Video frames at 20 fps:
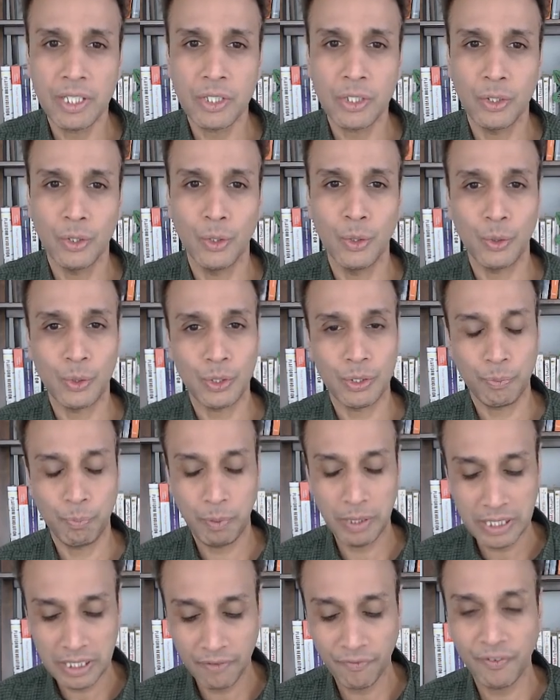So
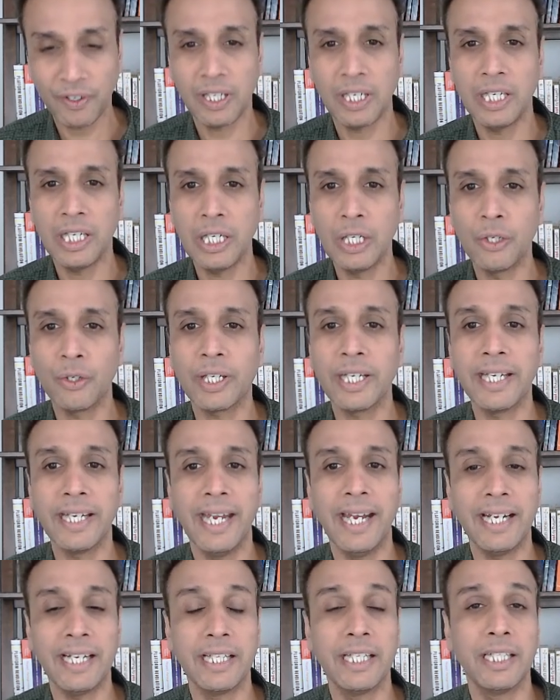specifically looking
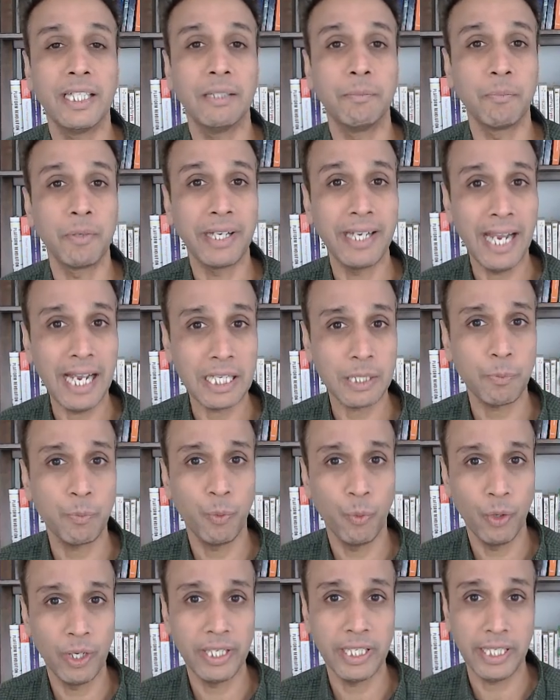at the
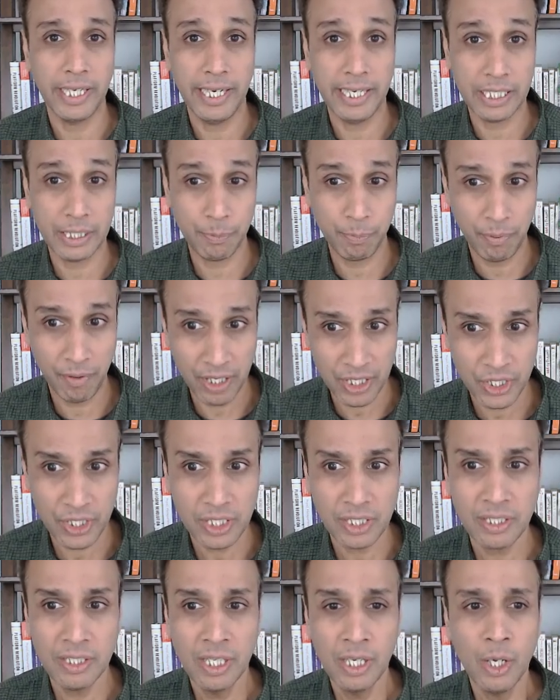GASP-1
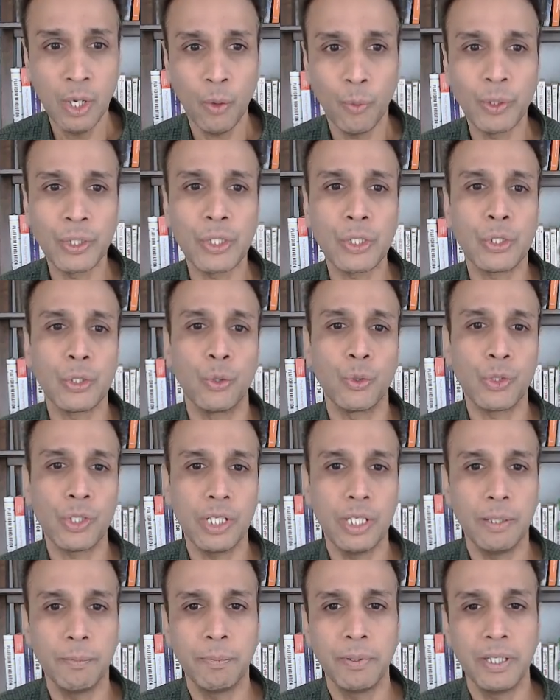expression, which shows
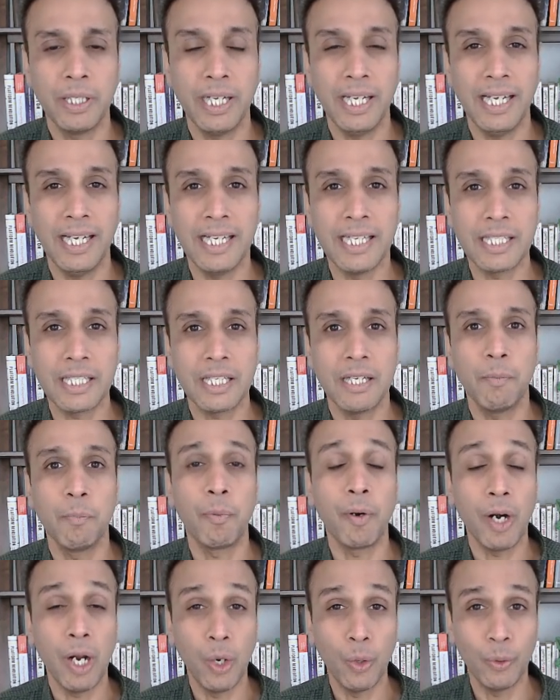up as
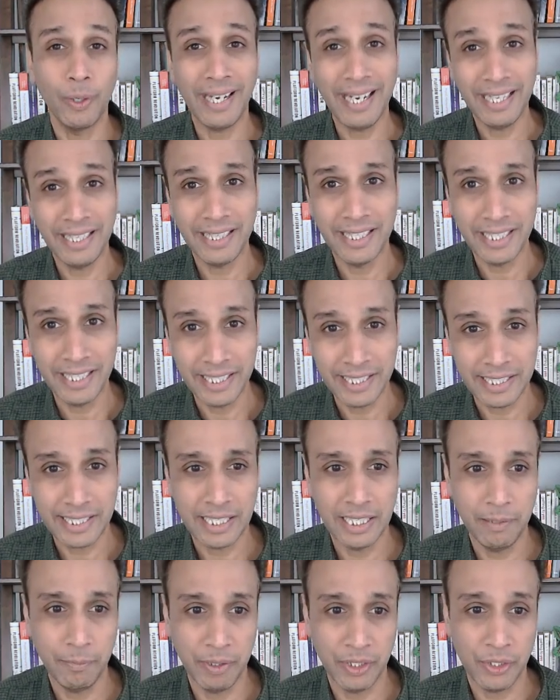brown in these
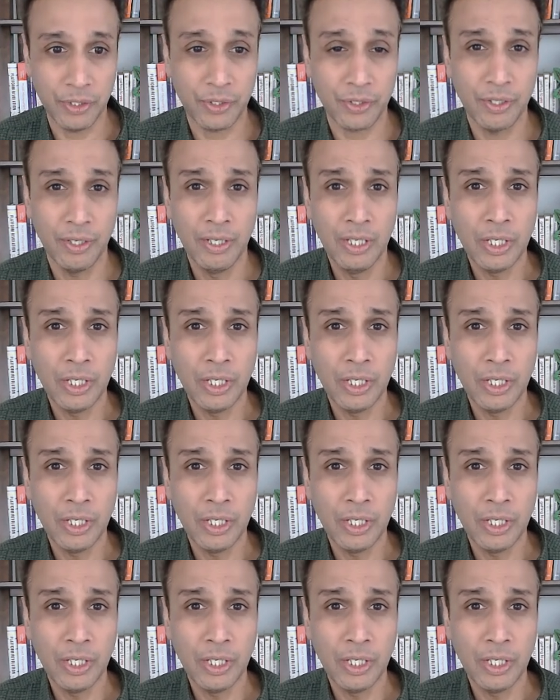images.